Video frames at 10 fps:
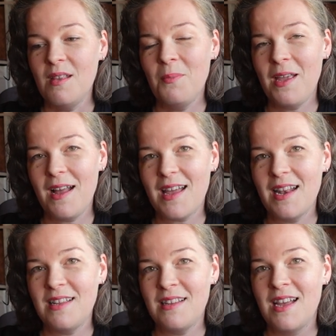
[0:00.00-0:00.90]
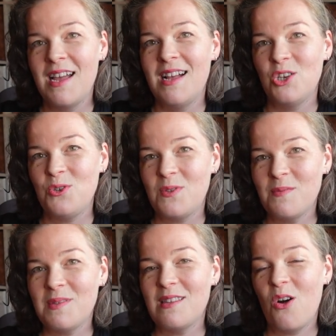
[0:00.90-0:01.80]
But yeah, kind of do
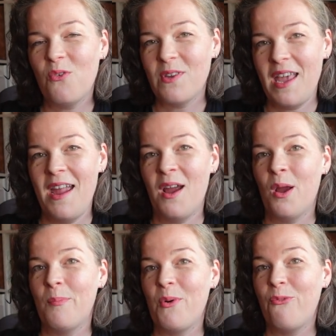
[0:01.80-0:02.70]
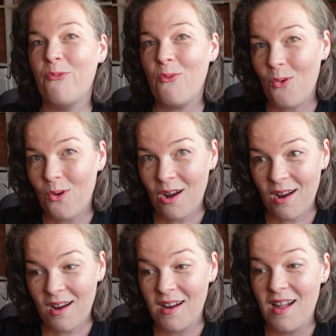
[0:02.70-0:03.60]
some self-care
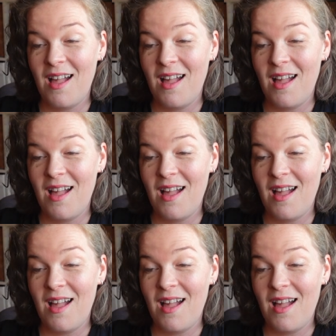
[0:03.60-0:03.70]
before